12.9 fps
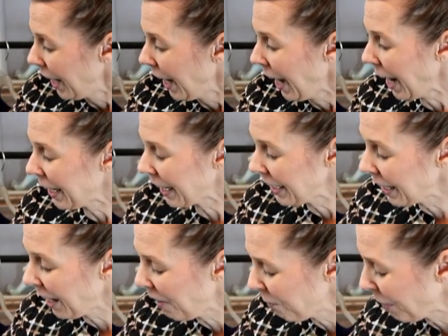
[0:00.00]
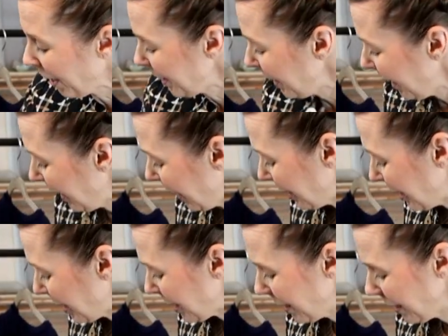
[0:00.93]
had I not bought
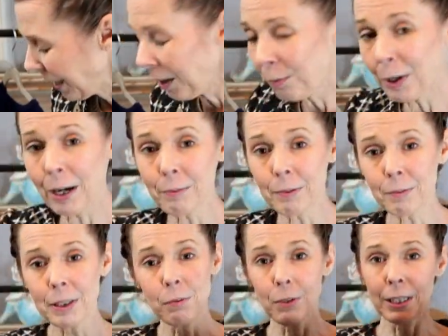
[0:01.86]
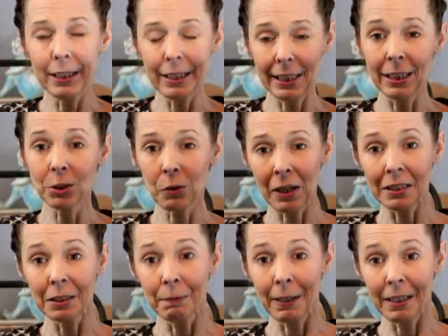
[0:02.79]
this, I probably wouldn't think
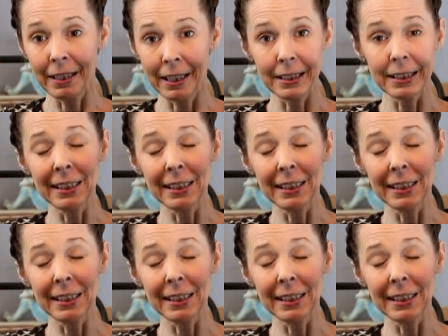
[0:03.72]
twice about this.